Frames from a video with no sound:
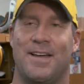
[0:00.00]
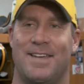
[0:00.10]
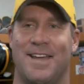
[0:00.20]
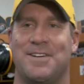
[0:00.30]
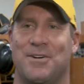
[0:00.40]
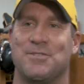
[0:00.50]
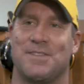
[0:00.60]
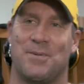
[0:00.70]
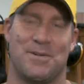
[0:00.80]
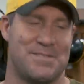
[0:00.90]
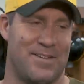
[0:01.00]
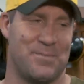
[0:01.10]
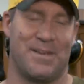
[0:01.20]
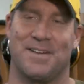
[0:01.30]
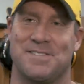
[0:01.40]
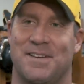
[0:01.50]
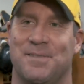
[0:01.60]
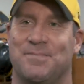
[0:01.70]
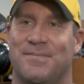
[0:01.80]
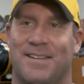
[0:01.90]
I, yeah, he knows I wear seven because of
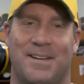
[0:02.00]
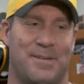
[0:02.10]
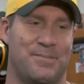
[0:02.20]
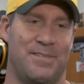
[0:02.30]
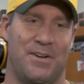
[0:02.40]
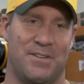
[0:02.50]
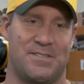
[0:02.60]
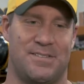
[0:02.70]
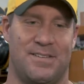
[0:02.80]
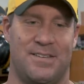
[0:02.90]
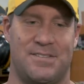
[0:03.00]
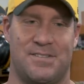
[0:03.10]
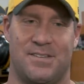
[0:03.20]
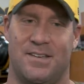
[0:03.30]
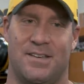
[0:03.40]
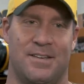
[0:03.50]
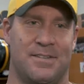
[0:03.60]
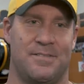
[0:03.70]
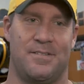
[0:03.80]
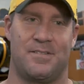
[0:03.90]
him. Um, you know, it's it's
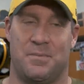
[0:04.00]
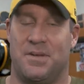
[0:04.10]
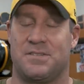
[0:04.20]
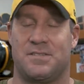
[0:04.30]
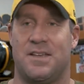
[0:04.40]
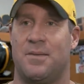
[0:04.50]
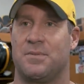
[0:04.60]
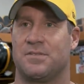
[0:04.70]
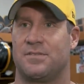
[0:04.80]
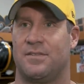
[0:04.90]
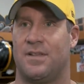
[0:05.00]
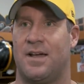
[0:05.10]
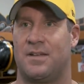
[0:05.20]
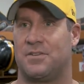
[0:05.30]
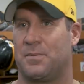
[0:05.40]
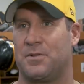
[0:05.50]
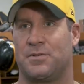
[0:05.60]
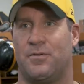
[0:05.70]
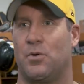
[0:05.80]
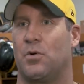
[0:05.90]
to me, it's the same as I, I talk about
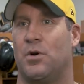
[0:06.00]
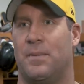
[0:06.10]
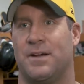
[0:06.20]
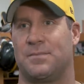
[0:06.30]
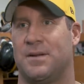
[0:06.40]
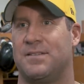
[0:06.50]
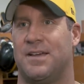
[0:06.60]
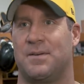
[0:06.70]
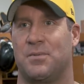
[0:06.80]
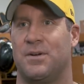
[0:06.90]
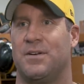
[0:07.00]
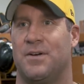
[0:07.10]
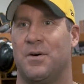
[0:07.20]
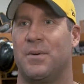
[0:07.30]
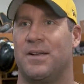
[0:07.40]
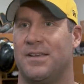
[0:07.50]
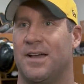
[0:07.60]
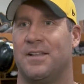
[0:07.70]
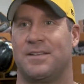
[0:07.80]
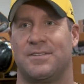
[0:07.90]
those four quarterbacks: Montana, Marino, Elway, and
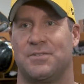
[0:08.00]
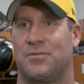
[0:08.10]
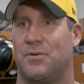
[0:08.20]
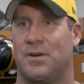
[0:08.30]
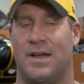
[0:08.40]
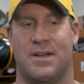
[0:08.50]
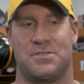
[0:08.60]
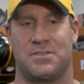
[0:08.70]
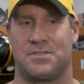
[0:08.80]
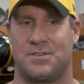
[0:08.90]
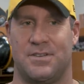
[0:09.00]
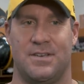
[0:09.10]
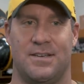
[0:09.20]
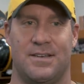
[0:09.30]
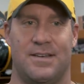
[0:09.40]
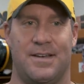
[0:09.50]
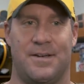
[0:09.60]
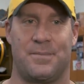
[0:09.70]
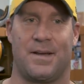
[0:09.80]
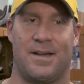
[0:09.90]
Kelly. Those four guys. Just
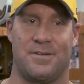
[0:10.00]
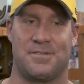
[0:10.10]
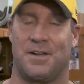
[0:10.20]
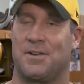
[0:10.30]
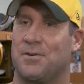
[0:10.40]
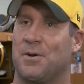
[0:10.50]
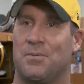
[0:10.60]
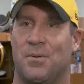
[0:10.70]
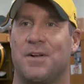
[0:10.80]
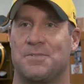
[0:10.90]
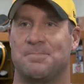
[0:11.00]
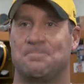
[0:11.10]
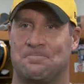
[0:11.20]
um, I got, I was lucky to grow up to watch them.